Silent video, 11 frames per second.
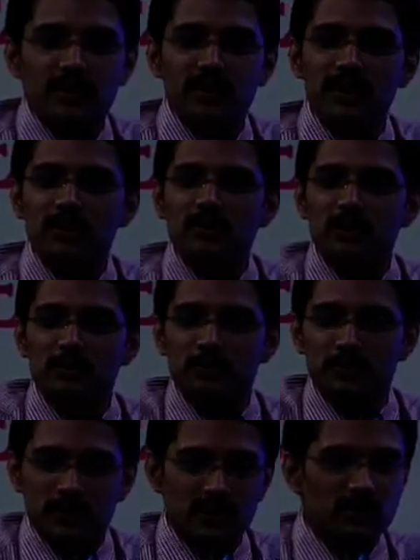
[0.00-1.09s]
Then
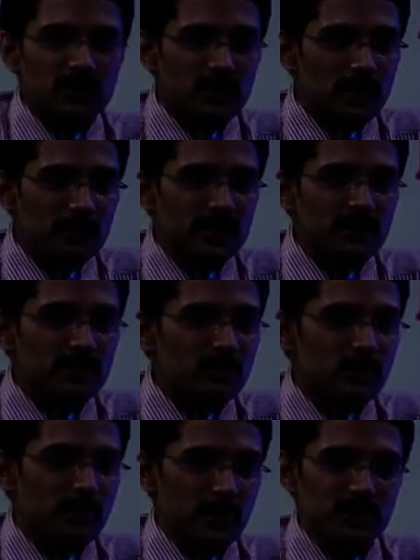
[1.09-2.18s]
your application will
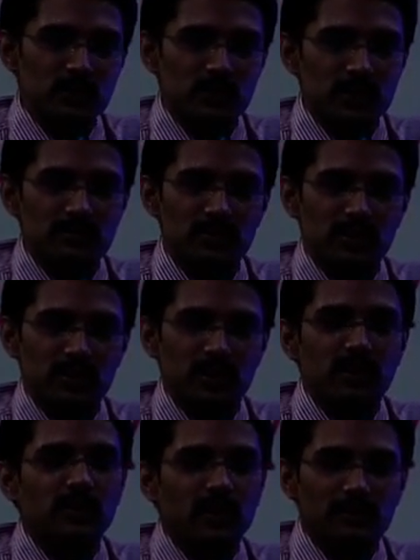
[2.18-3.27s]
be prosecuted for
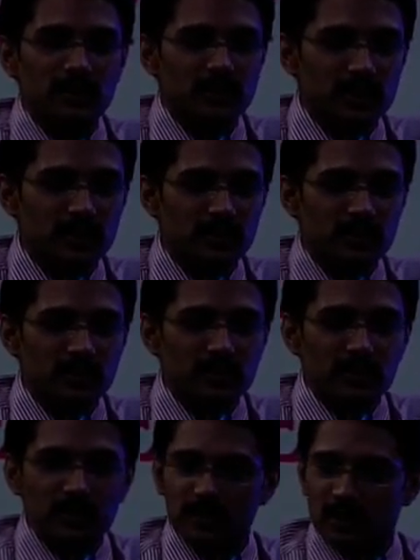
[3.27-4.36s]
novelty.
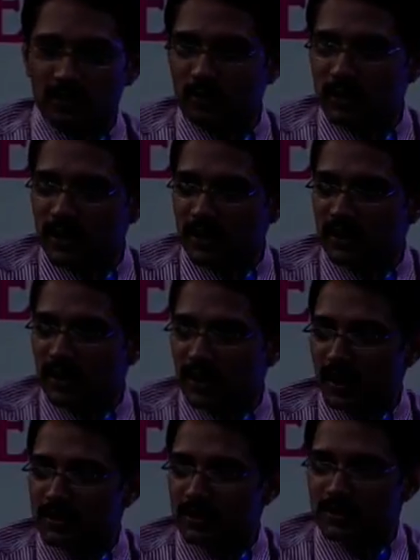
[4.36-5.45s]
There will be an
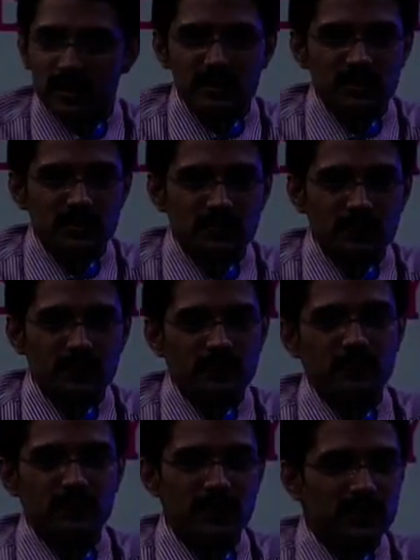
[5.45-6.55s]
international search.
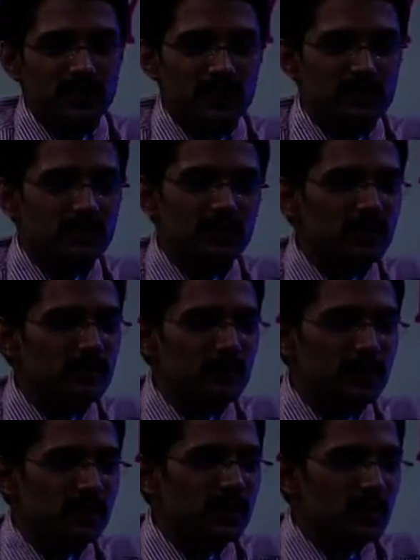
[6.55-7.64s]
Then they will
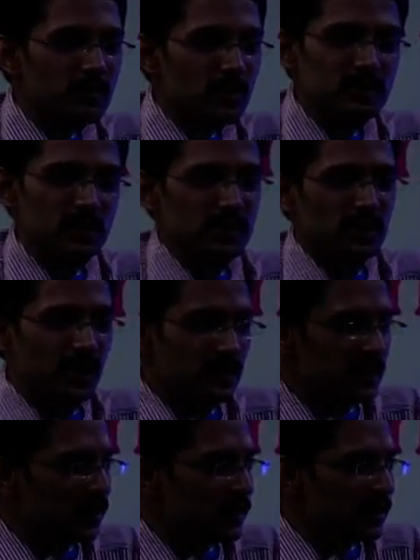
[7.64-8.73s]
be prosecuting
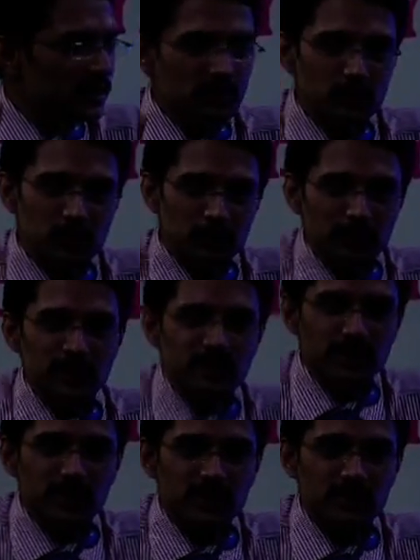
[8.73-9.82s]
it. Then they will be
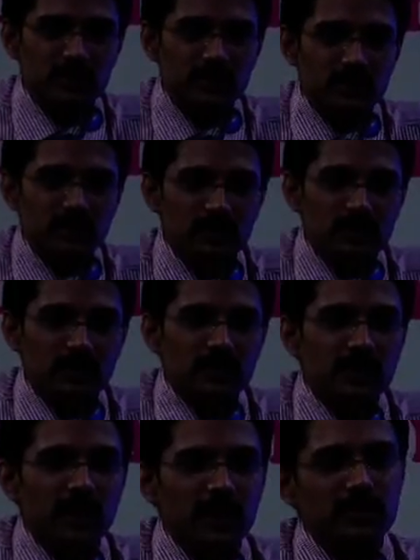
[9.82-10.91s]
publishing it,
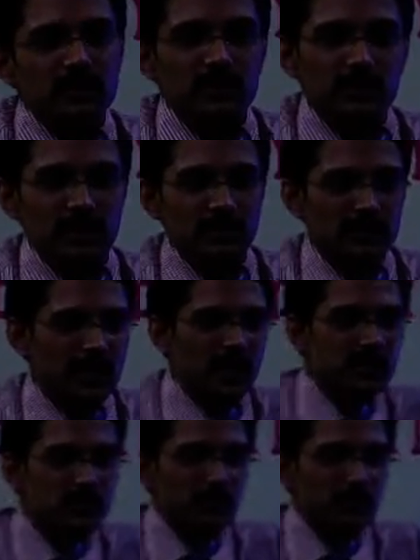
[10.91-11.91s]
and they will grant the